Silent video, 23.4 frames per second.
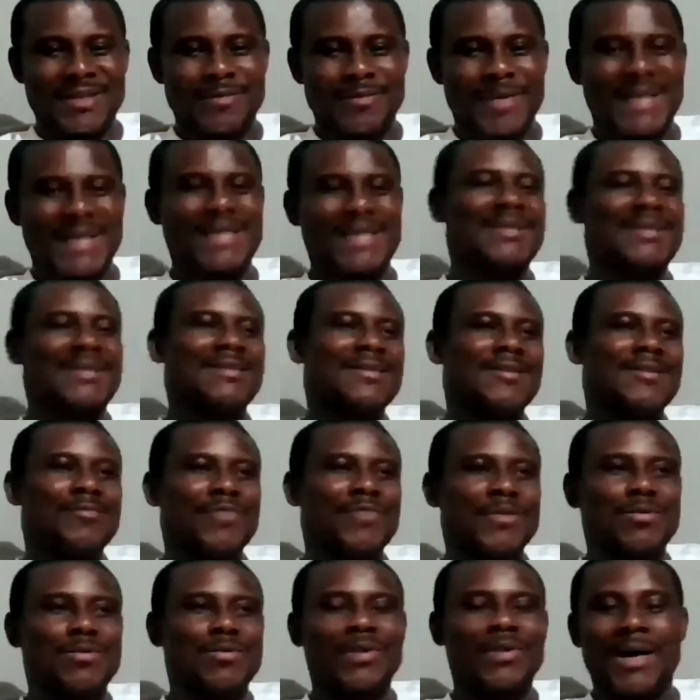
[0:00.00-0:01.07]
But then
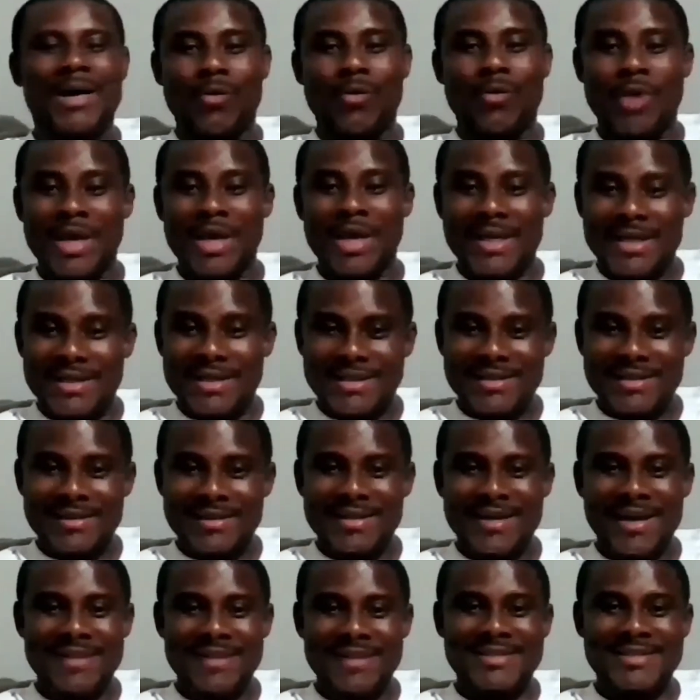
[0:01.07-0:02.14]
people are working,
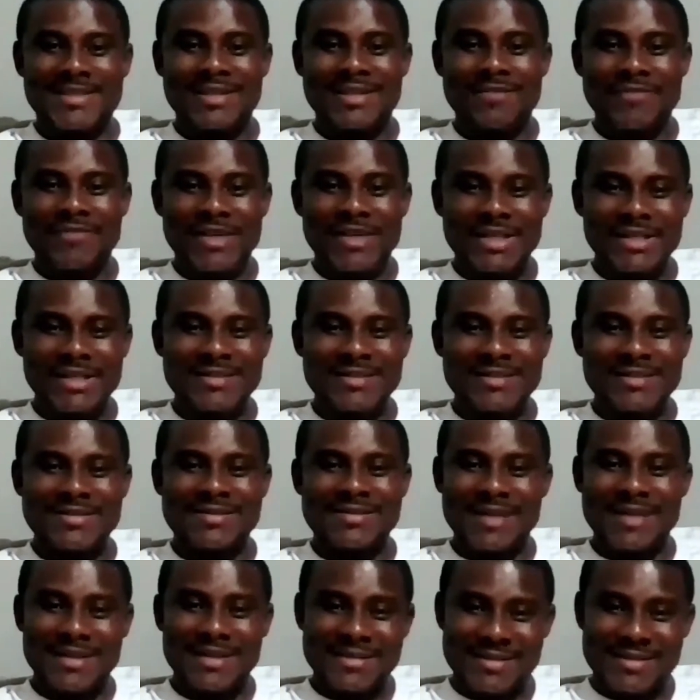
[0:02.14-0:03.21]
achieving
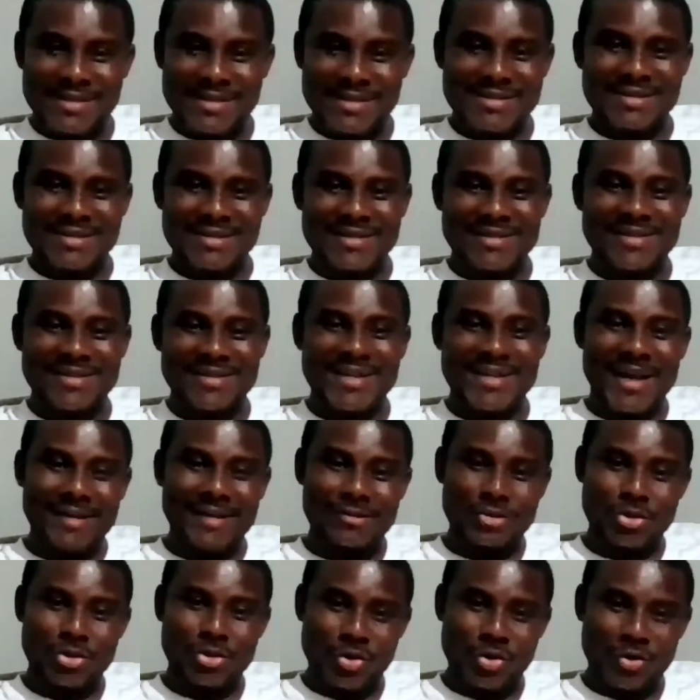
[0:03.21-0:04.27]
success in
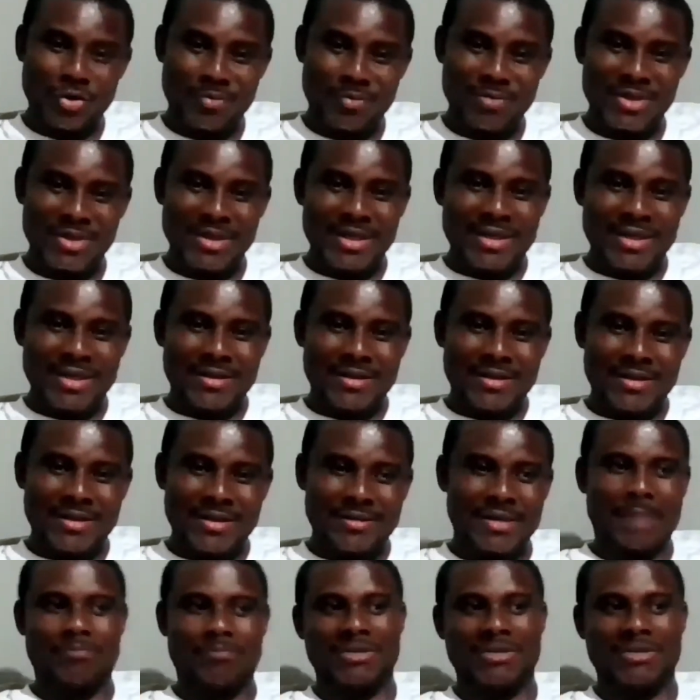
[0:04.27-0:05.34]
their job.
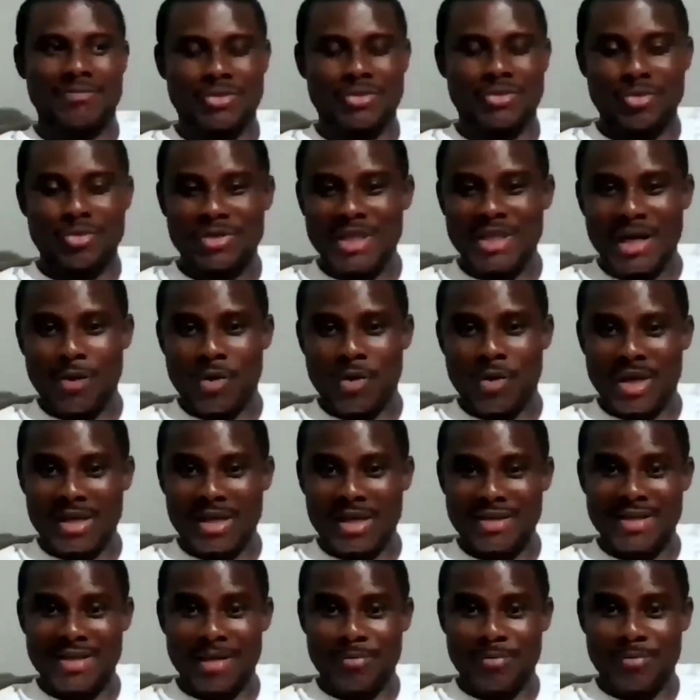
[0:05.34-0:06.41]
I mean, social
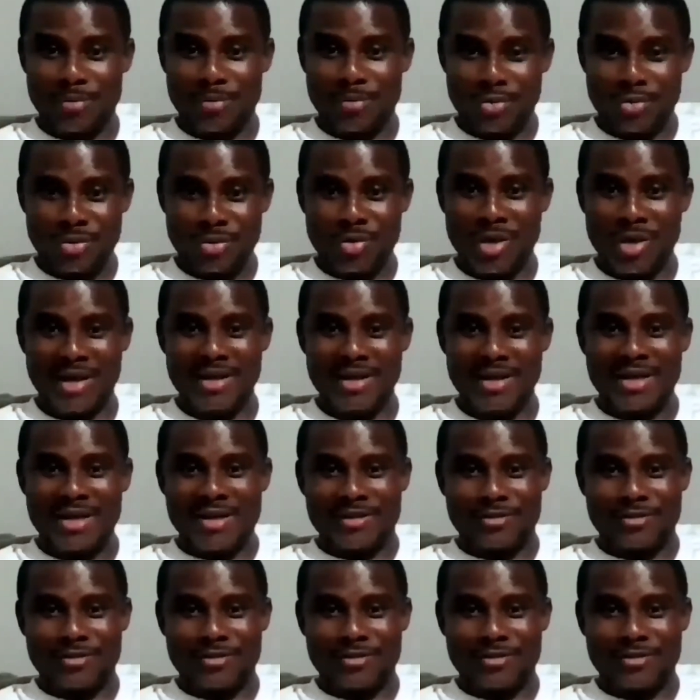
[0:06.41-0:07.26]
workers, there are people who are